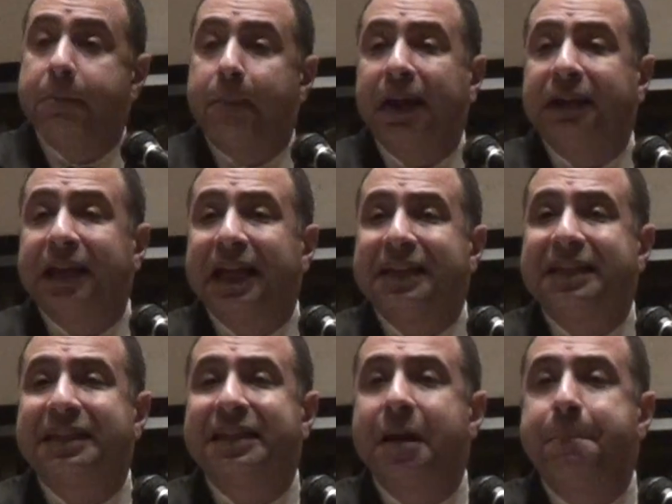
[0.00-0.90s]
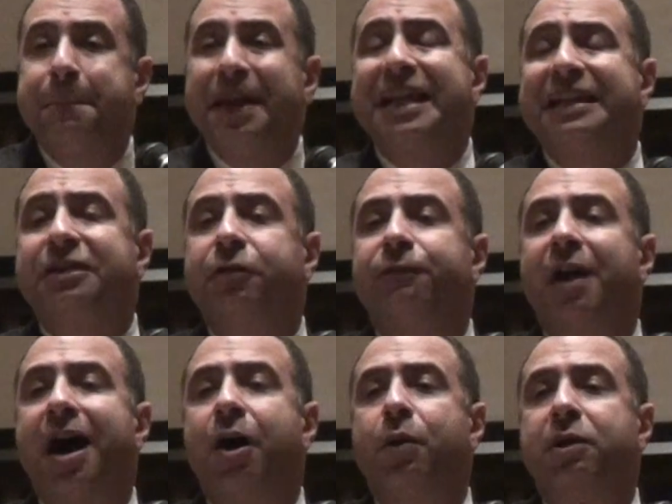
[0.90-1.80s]
But it's the peace
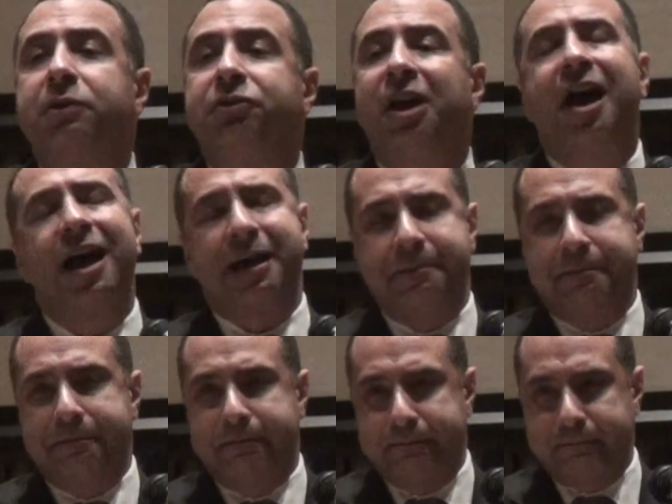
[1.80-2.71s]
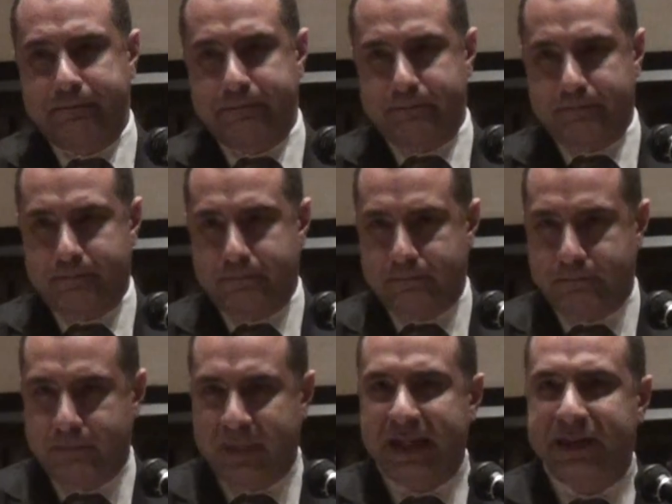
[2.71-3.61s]
of our time.
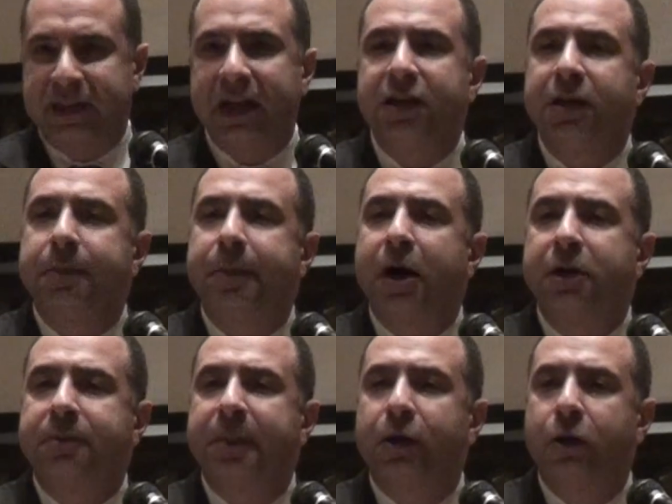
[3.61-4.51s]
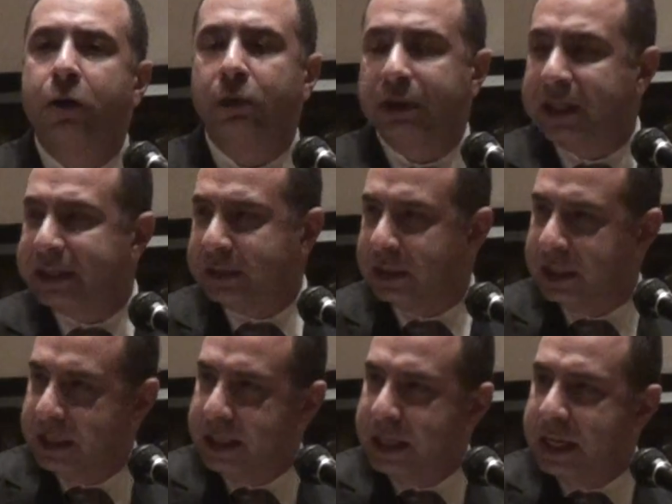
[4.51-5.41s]
The State Department called
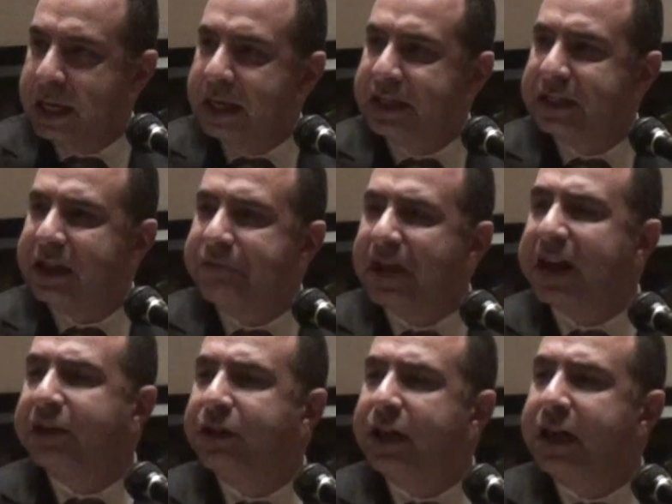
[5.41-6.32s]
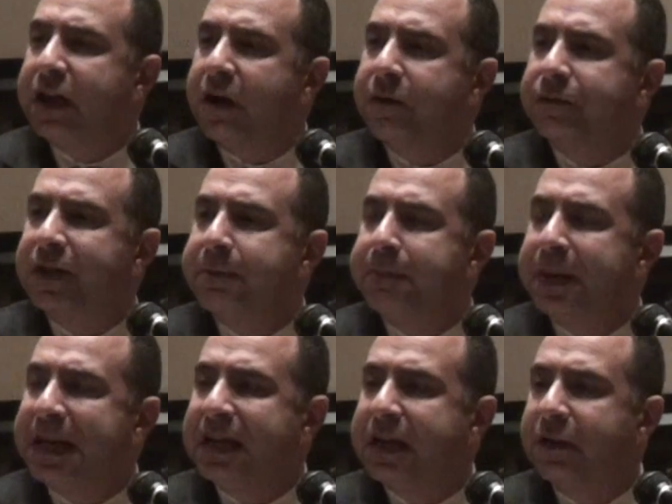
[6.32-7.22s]
it, is the victory of
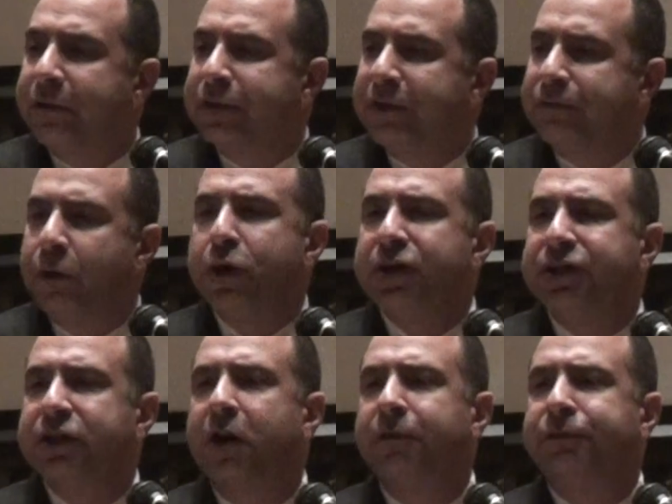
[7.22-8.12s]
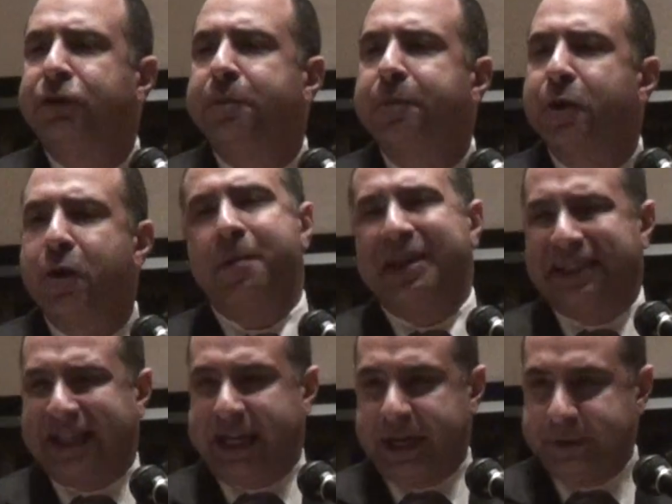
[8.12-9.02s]
the voice of
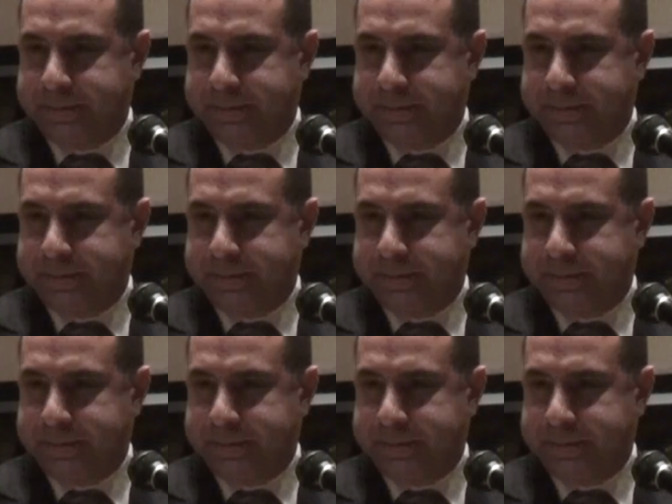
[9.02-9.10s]
diplomacy.